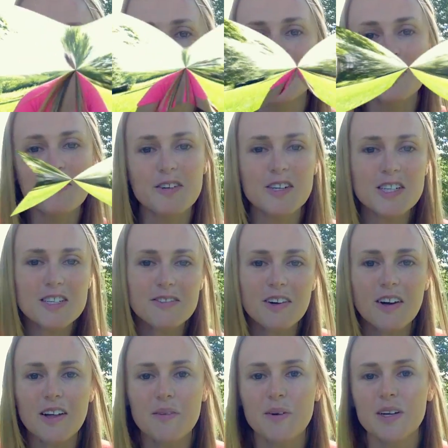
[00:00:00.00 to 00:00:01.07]
So first of
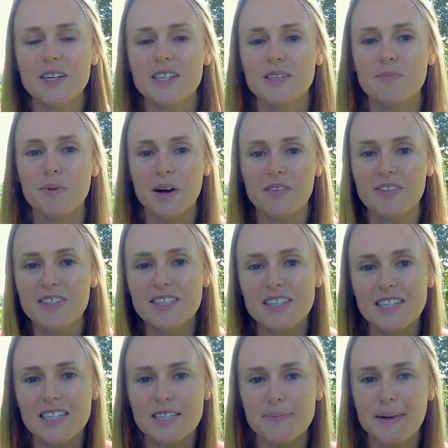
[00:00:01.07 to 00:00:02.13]
all, I wanted to preface
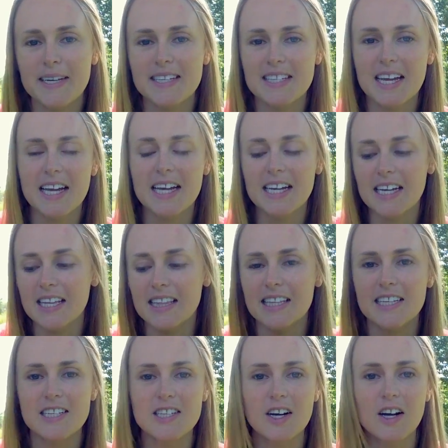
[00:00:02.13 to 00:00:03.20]
this by saying
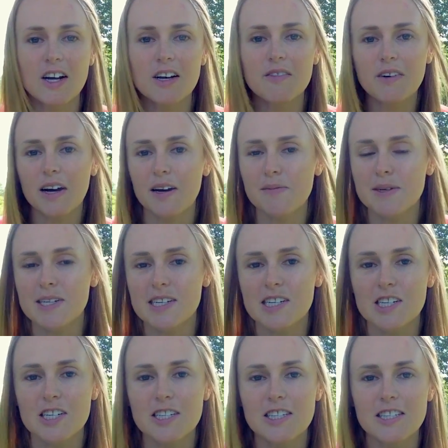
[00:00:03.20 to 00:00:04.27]
these aren't
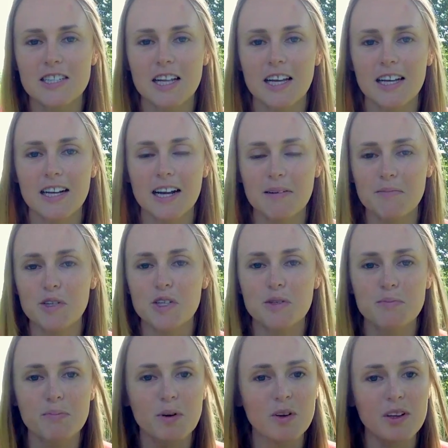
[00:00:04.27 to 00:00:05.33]
recommendations that I'm just
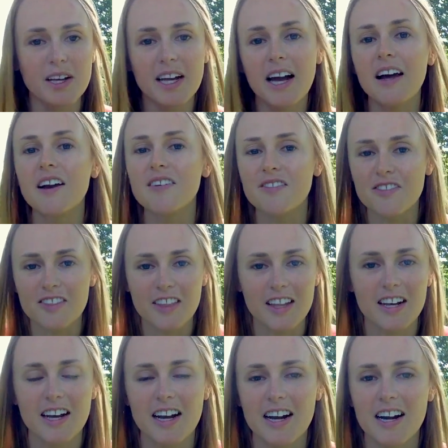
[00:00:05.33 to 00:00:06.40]
pulling out of
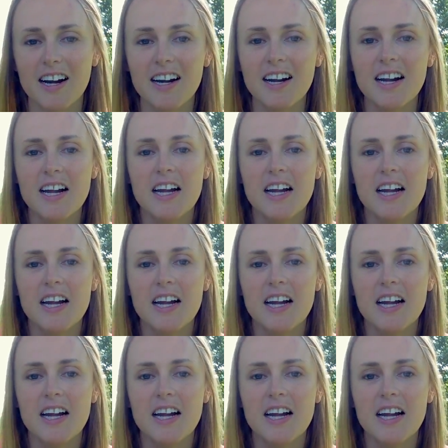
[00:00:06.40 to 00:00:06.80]
thin air.